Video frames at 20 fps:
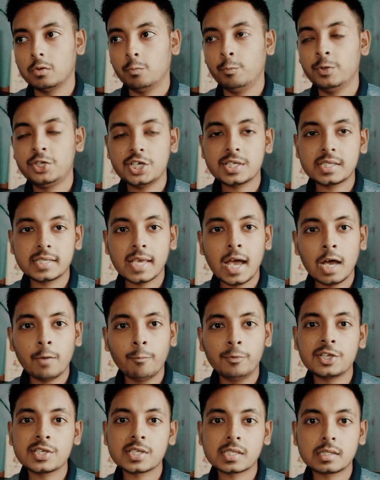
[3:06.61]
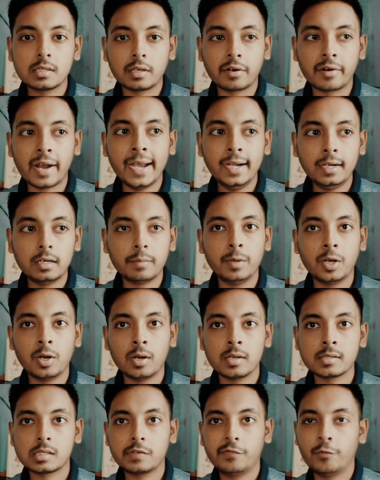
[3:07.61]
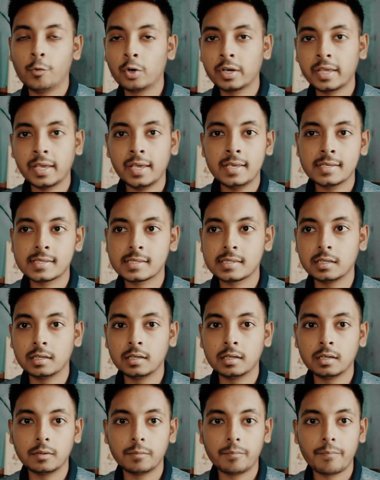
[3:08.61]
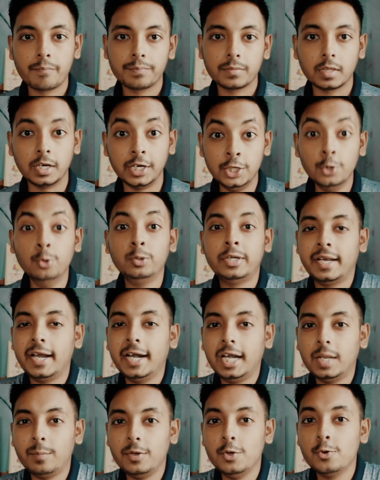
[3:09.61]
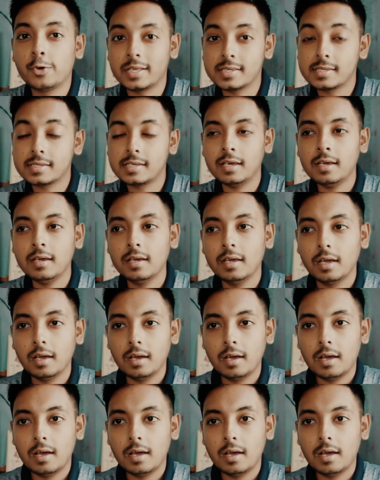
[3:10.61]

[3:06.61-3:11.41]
which is right, because 4K is the new 1080p, you can say.